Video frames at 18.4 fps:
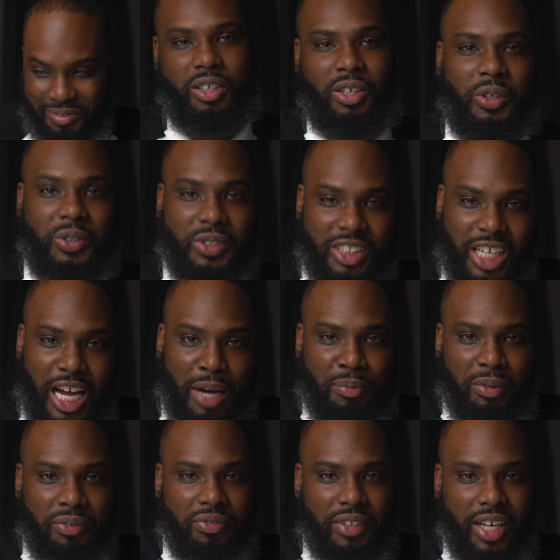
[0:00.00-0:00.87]
On top
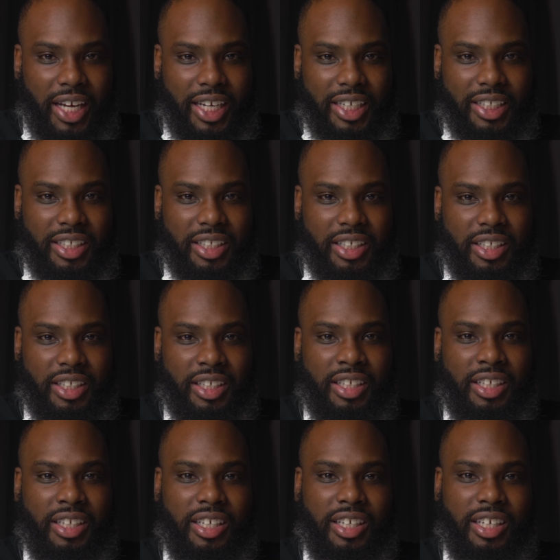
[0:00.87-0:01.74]
of that,
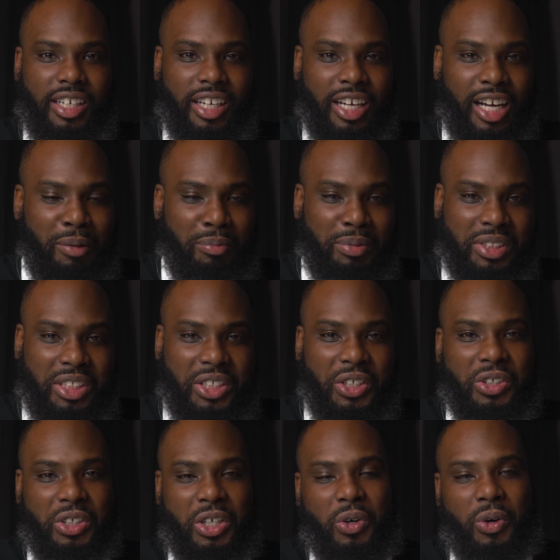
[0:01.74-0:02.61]
I'm
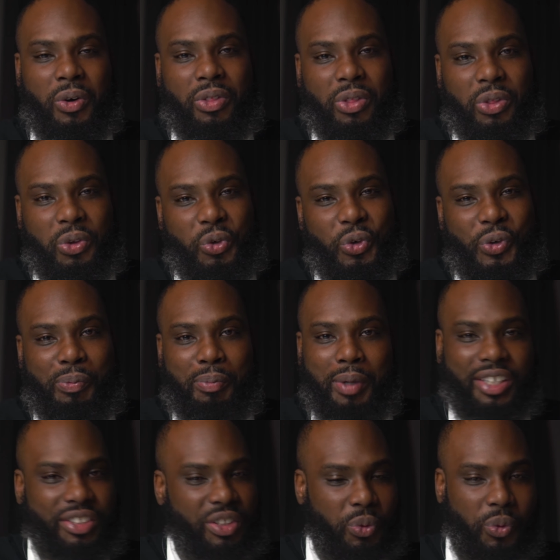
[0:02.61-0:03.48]
still going through
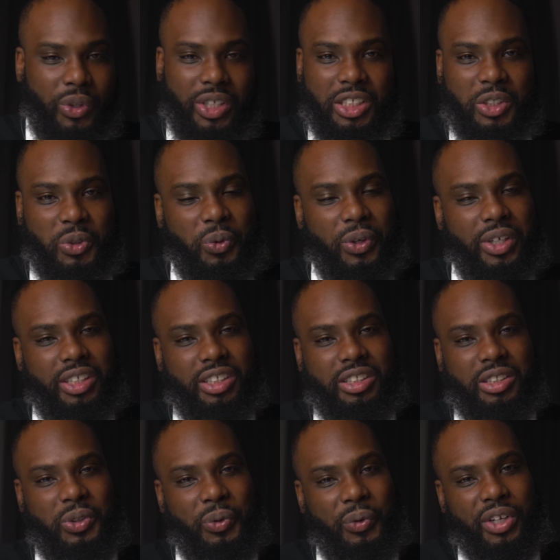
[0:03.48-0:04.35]
my 2020
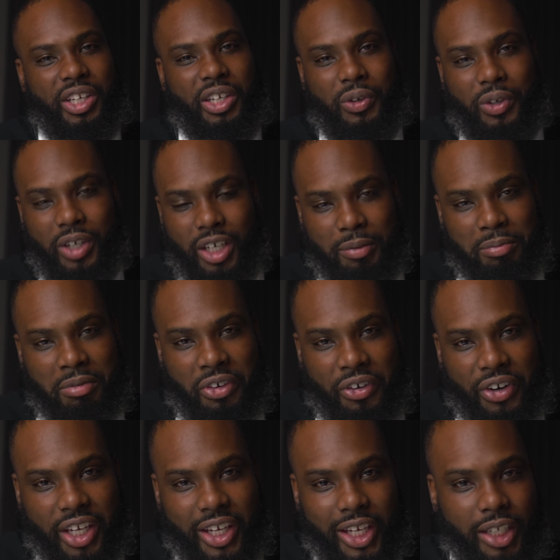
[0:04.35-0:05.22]
studio
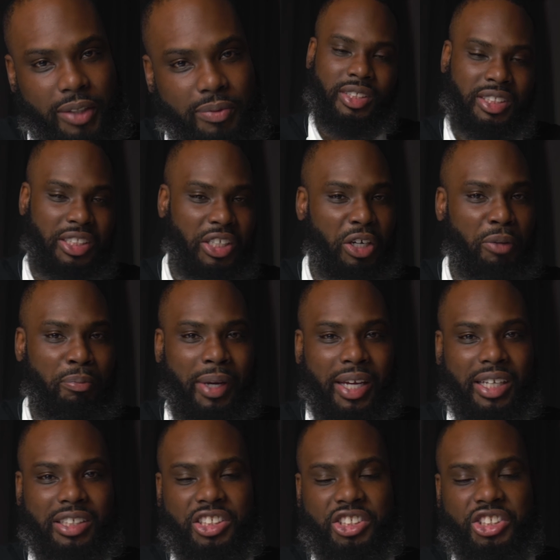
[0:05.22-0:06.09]
upgrade, still
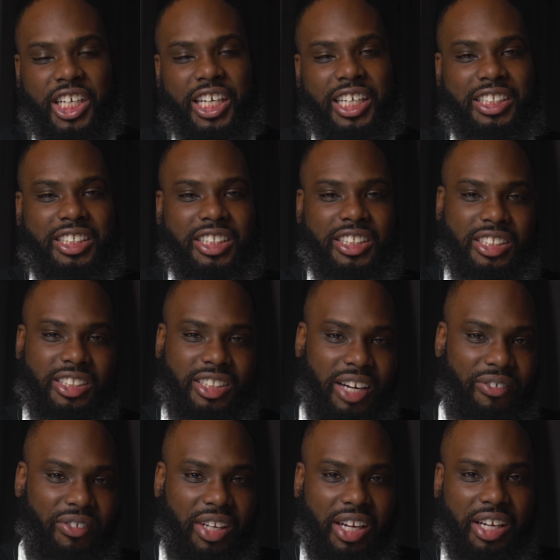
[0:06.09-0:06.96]
making changes.
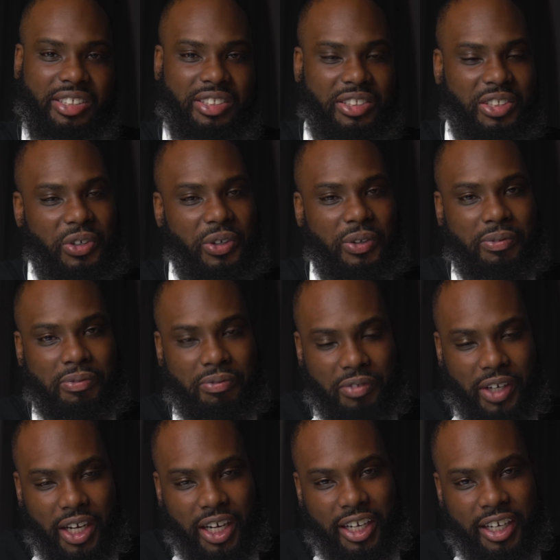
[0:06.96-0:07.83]
Everything is going
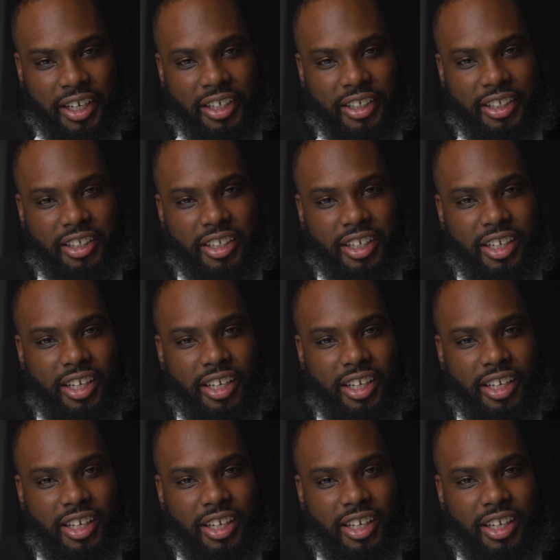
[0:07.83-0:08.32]
fine.